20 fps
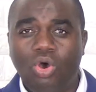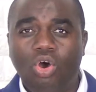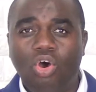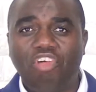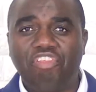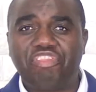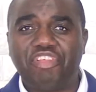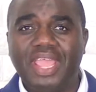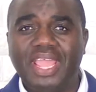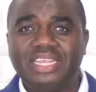
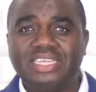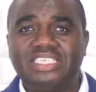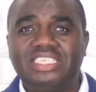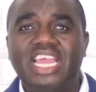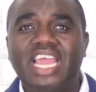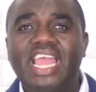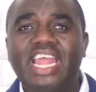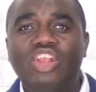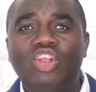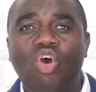of a
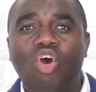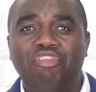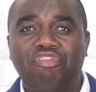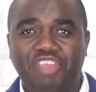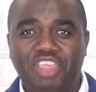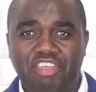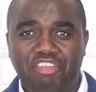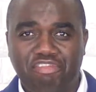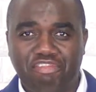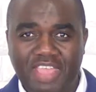turn
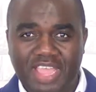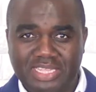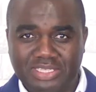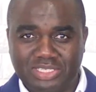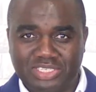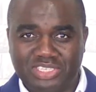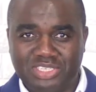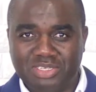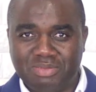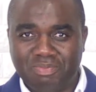of
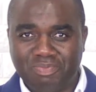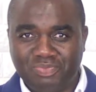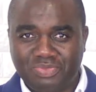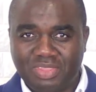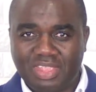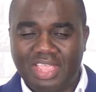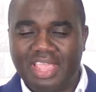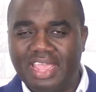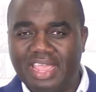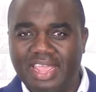events
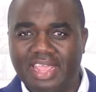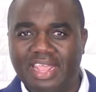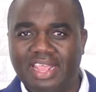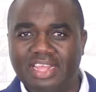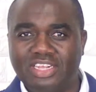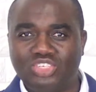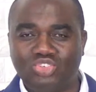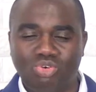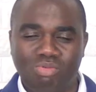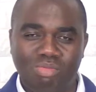
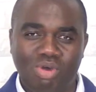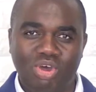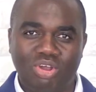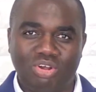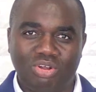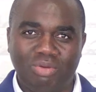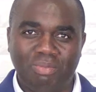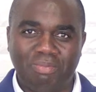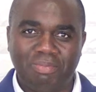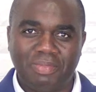
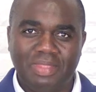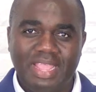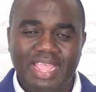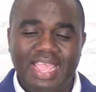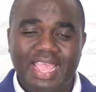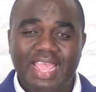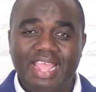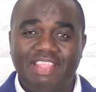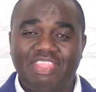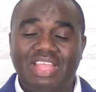tomorrow.
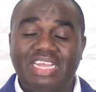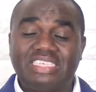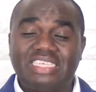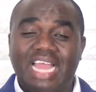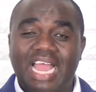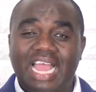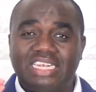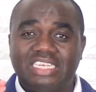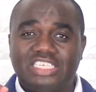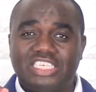
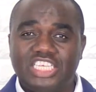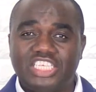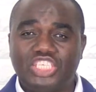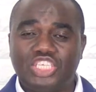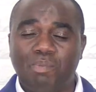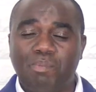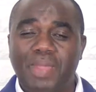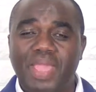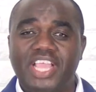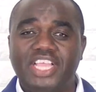That
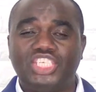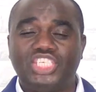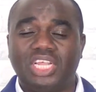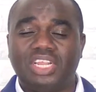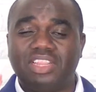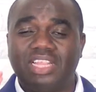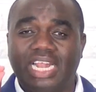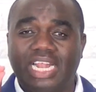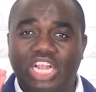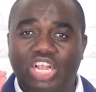
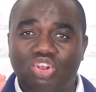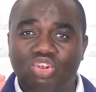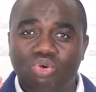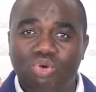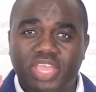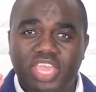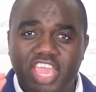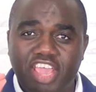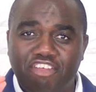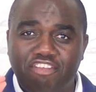anticipation, that
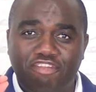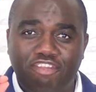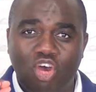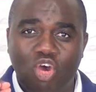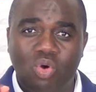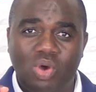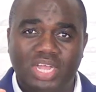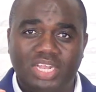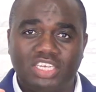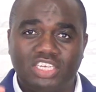looking
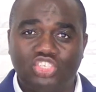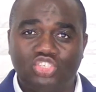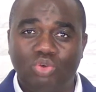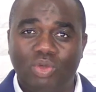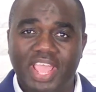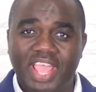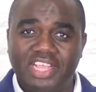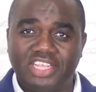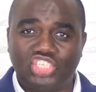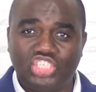forward
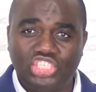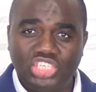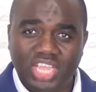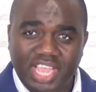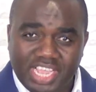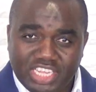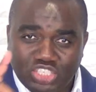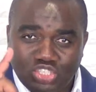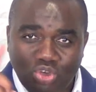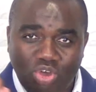to a
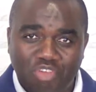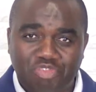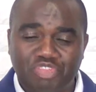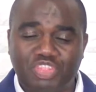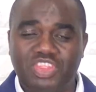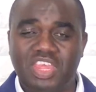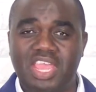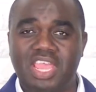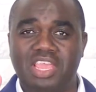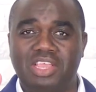change
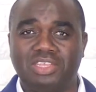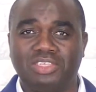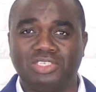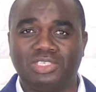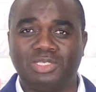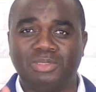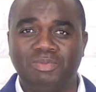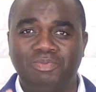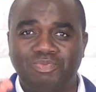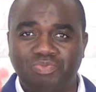of
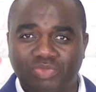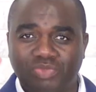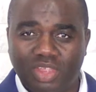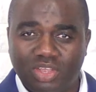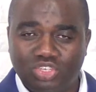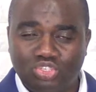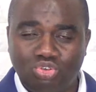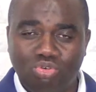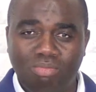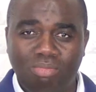things
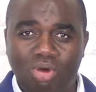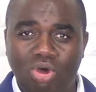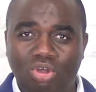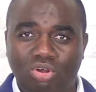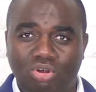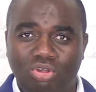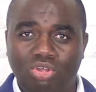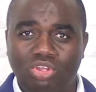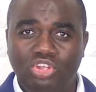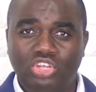
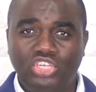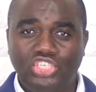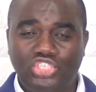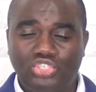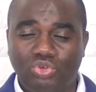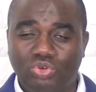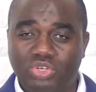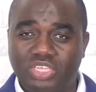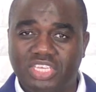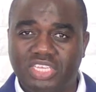tomorrow,
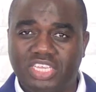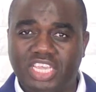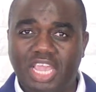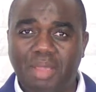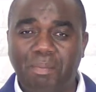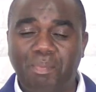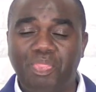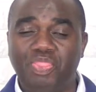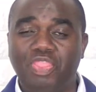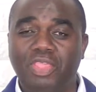should
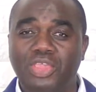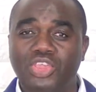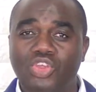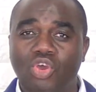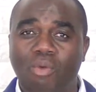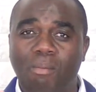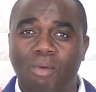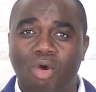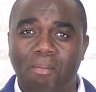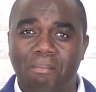keep
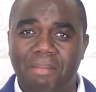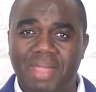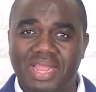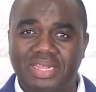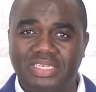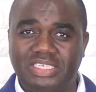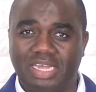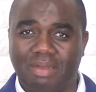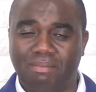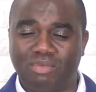your
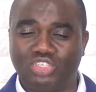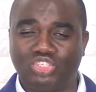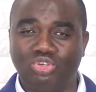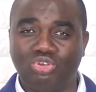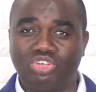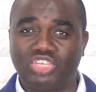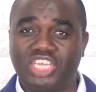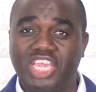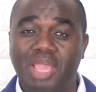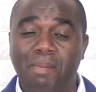momentum,
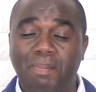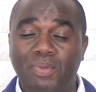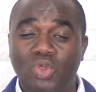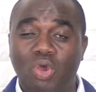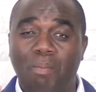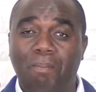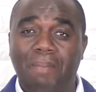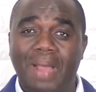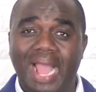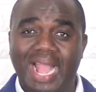should keep
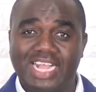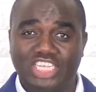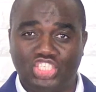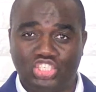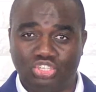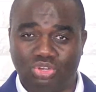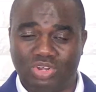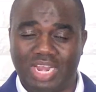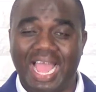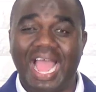your
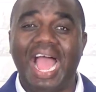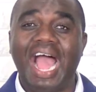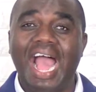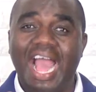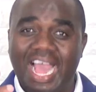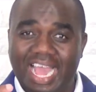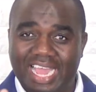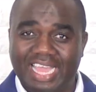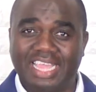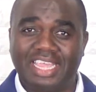passion
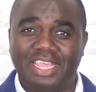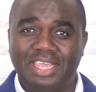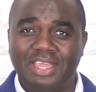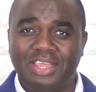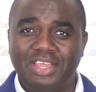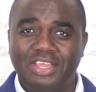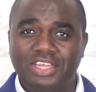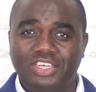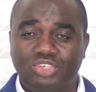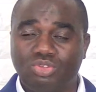high
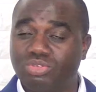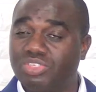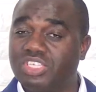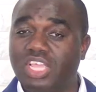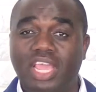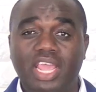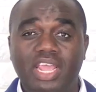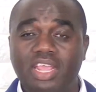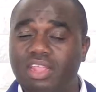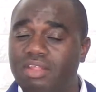to
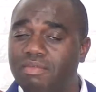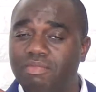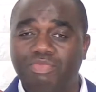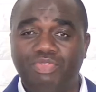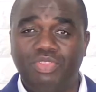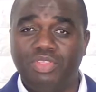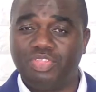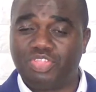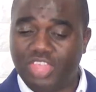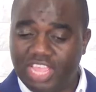say
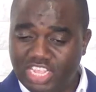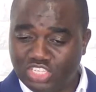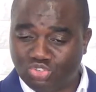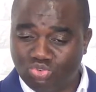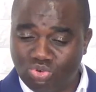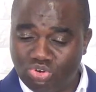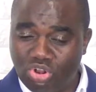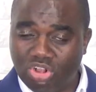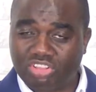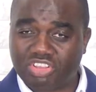
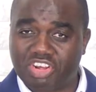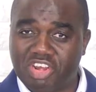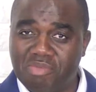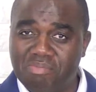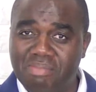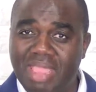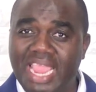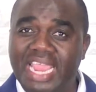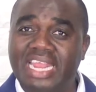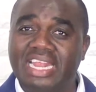things will not
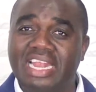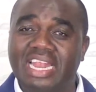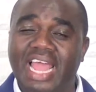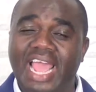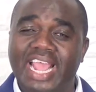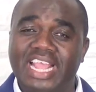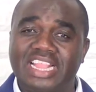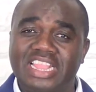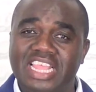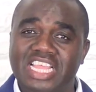remain
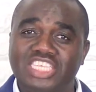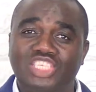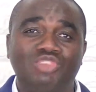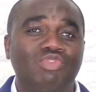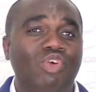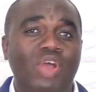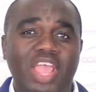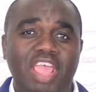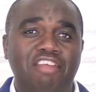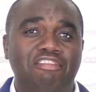like this
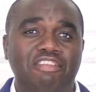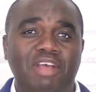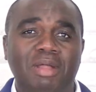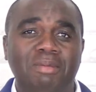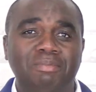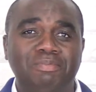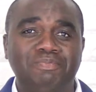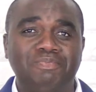forever.